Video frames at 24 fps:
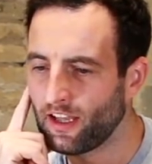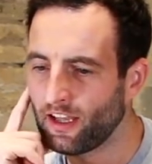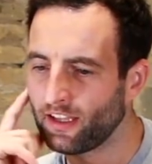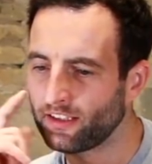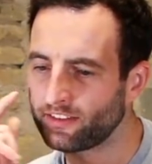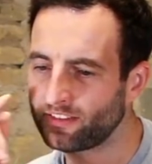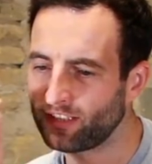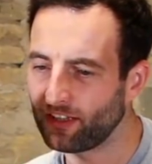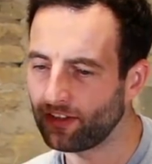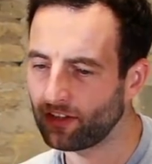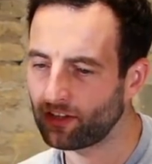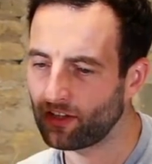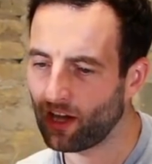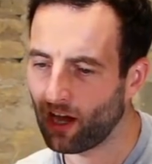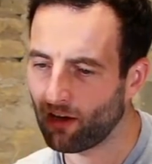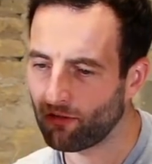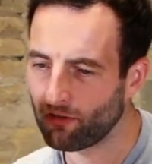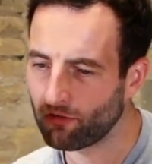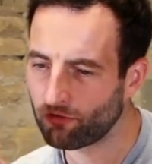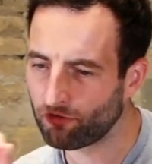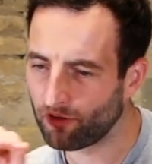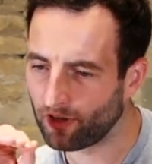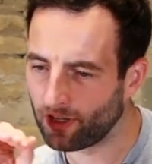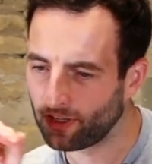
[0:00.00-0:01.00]
See, the car
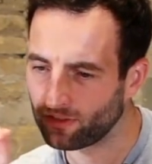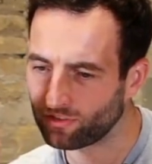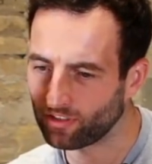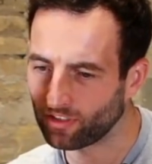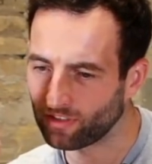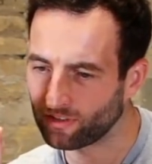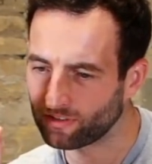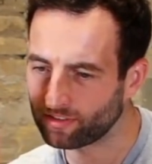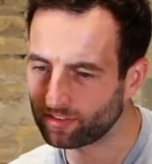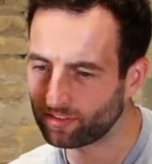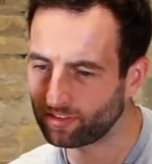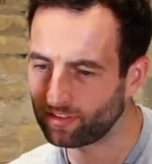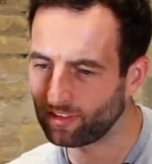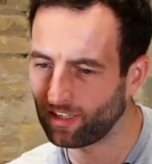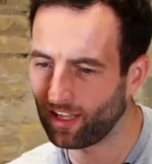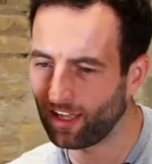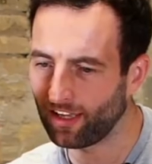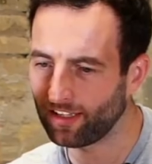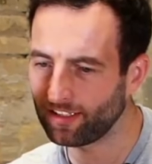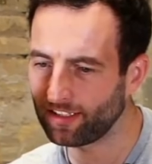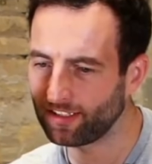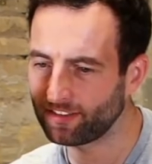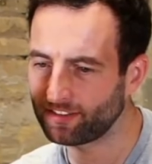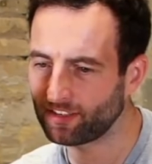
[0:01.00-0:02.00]
in front is on a
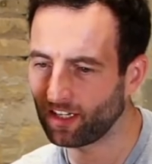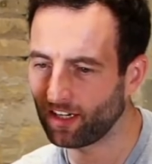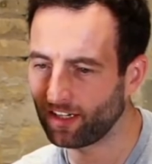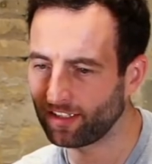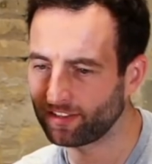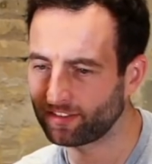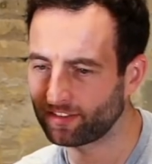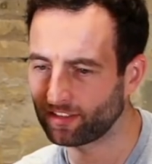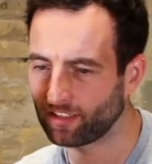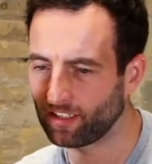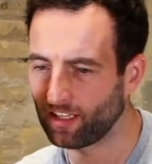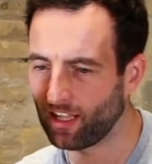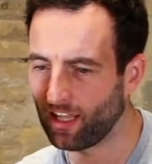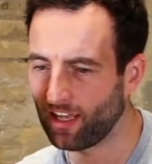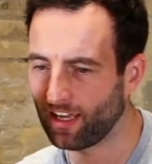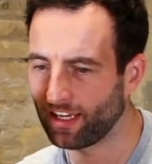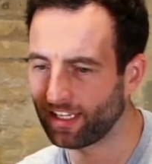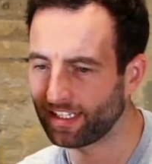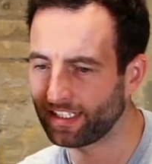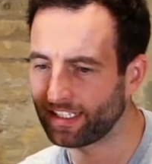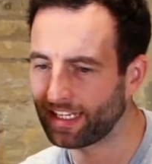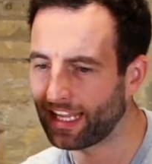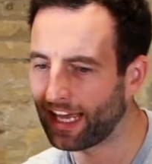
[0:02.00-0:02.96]
slightly tighter line.